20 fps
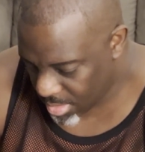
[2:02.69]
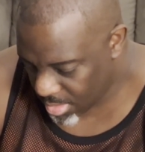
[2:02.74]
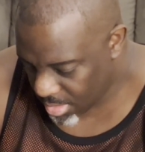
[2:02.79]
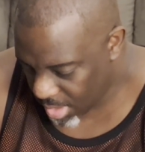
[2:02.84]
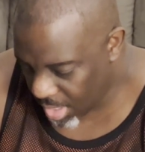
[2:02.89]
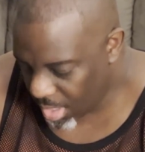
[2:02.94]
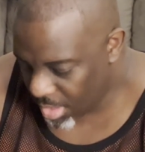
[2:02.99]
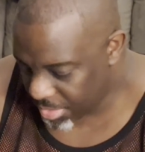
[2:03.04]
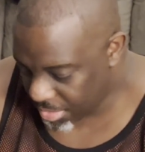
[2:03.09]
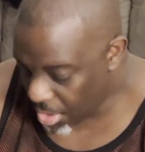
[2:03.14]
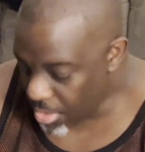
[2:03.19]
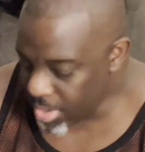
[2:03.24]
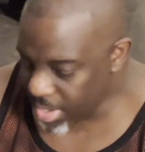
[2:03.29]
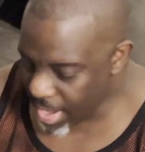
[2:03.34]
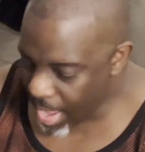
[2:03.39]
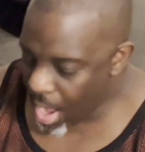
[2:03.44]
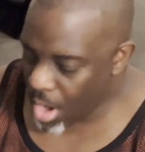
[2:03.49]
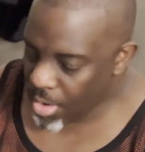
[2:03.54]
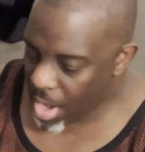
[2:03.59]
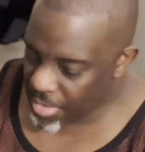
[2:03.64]
Yeah,
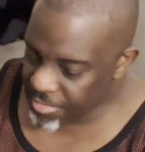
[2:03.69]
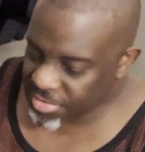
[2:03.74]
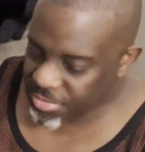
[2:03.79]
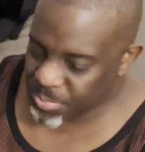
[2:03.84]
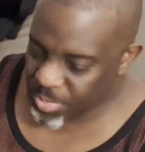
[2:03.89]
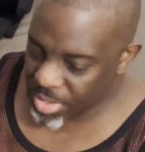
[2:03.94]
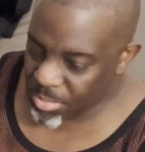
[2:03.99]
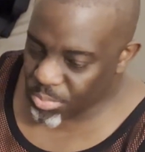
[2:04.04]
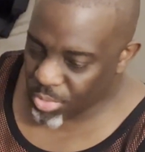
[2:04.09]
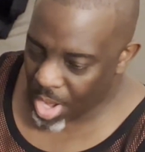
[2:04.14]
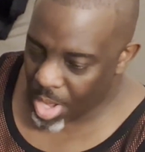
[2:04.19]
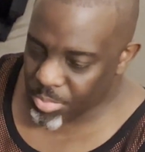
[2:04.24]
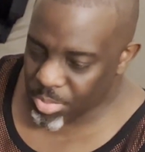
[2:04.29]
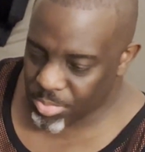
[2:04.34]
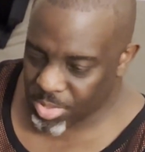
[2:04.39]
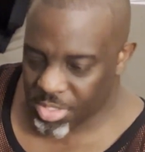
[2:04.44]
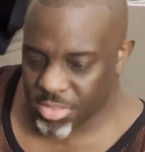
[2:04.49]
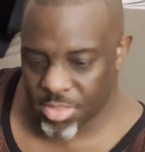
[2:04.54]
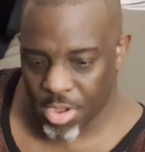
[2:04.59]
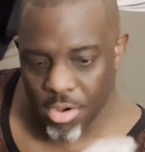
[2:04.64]
30 hours. I've spent yes.
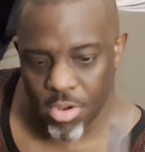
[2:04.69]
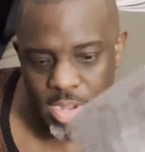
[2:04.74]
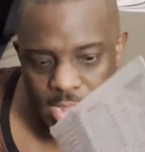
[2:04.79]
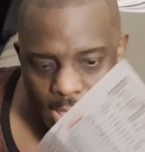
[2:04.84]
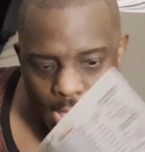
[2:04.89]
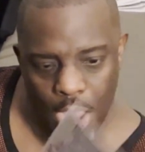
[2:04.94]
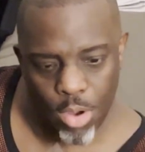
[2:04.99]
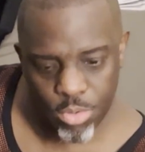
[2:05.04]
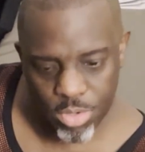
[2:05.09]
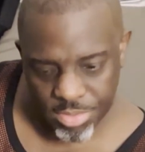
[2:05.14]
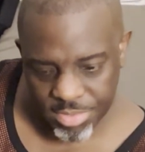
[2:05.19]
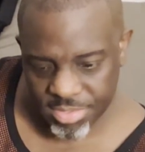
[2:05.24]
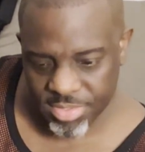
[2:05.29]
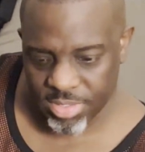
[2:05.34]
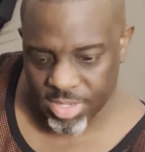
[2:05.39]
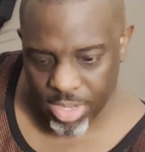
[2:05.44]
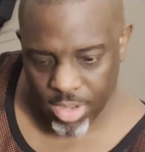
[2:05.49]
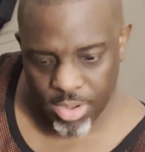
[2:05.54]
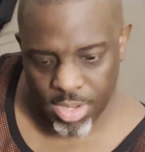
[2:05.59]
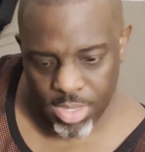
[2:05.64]
probably 30 hours
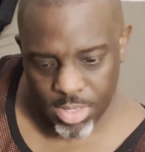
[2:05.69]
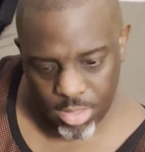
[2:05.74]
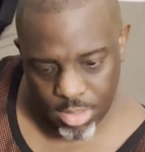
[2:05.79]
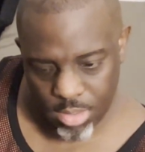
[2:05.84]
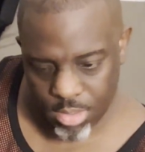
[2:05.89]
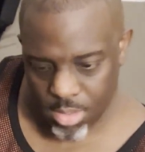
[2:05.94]
staring